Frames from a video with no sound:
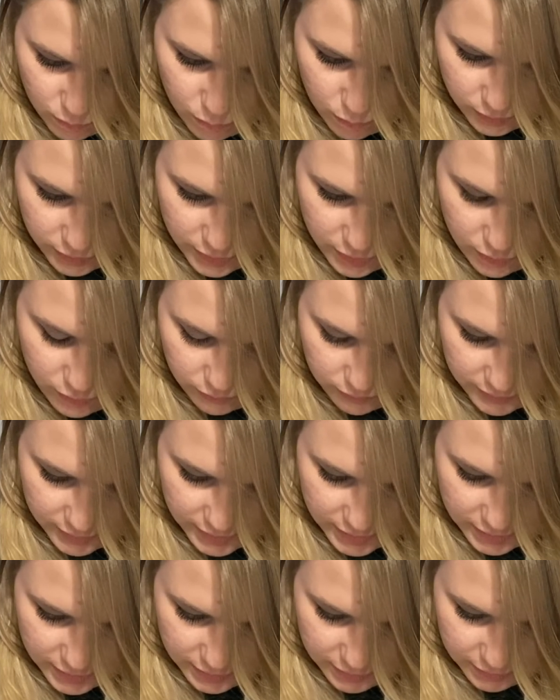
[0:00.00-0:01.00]
Rory over
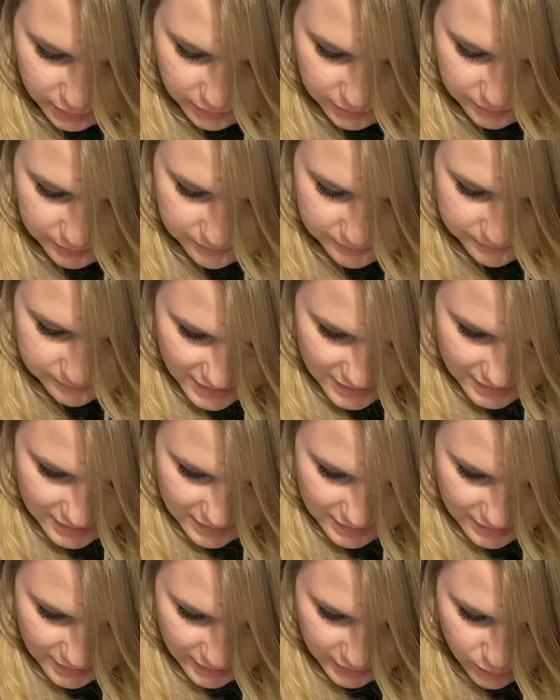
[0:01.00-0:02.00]
here? This
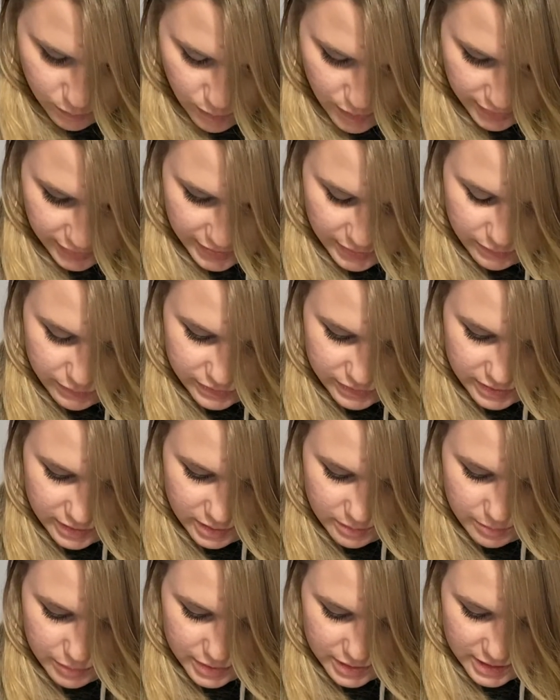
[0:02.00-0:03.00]
is like where he was
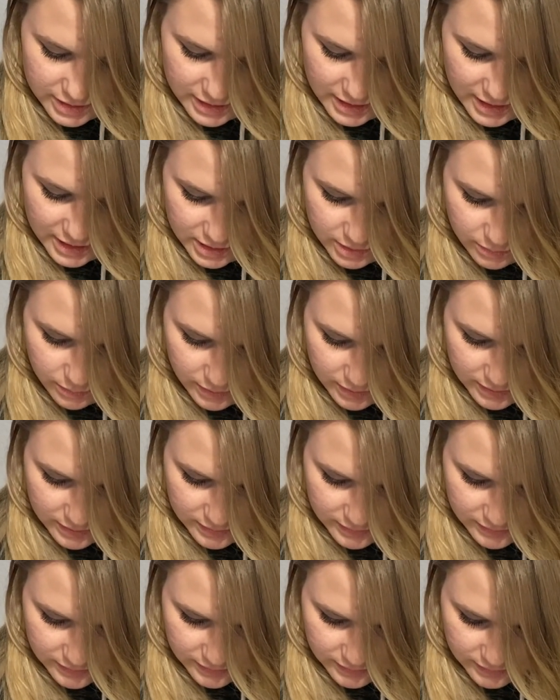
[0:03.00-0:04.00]
gonna put it
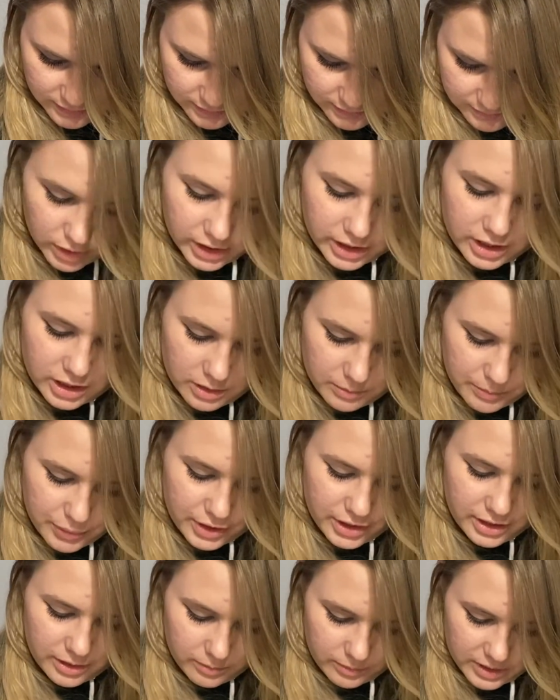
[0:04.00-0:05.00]
anyways. We're gonna put
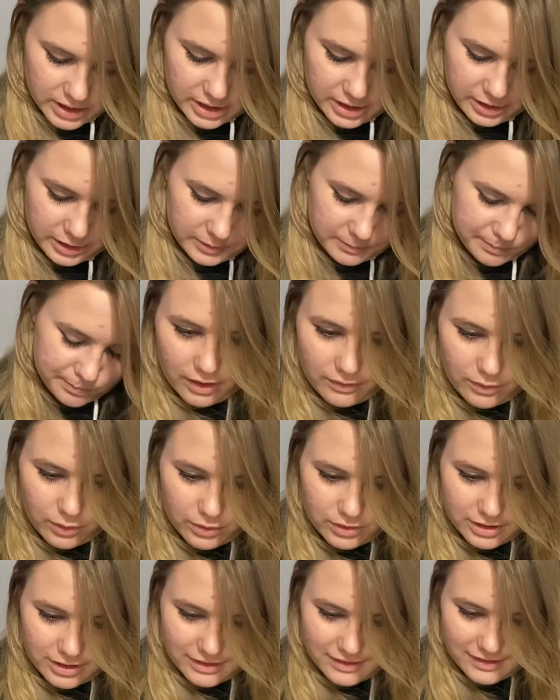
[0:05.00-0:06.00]
him here. I've
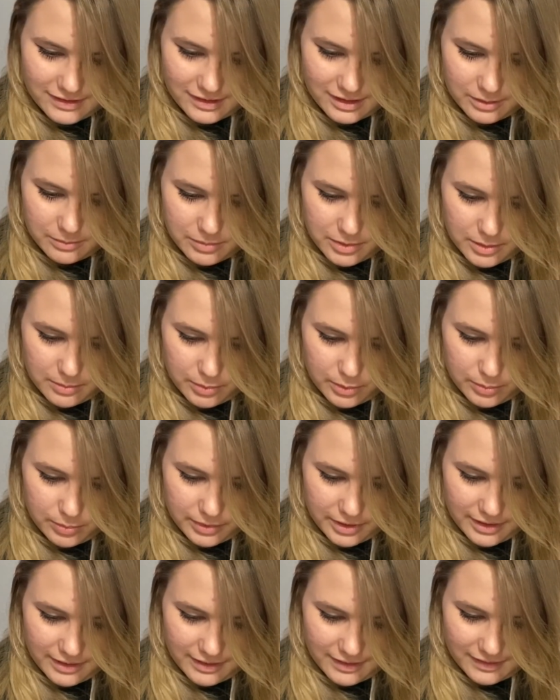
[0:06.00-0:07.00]
only seen people
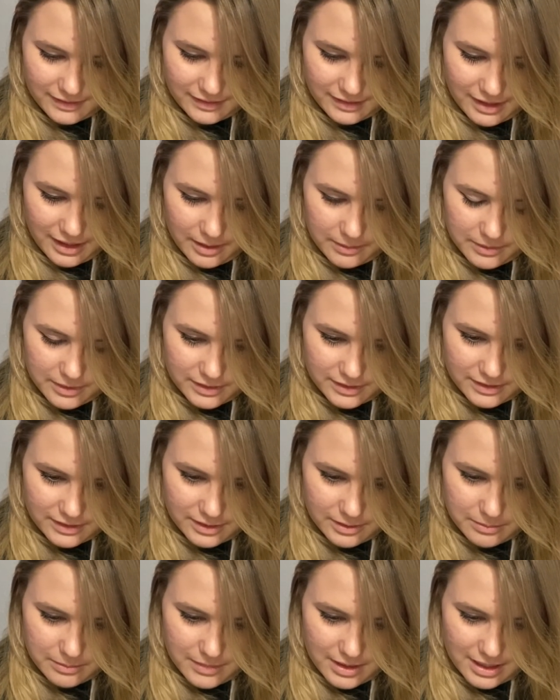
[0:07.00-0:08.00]
play this game. This is
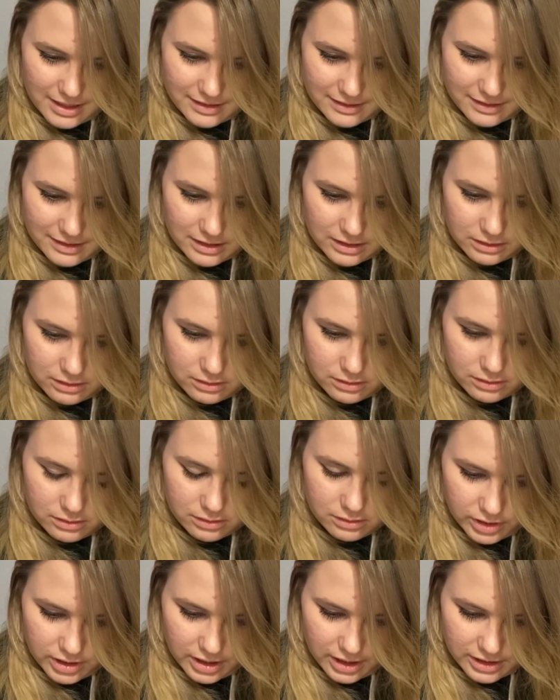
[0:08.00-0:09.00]
amazing.
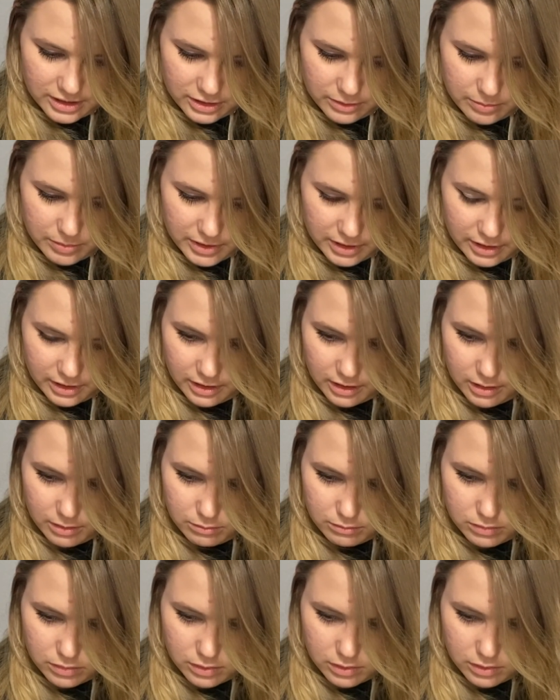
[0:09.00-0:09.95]
What did I just pick up?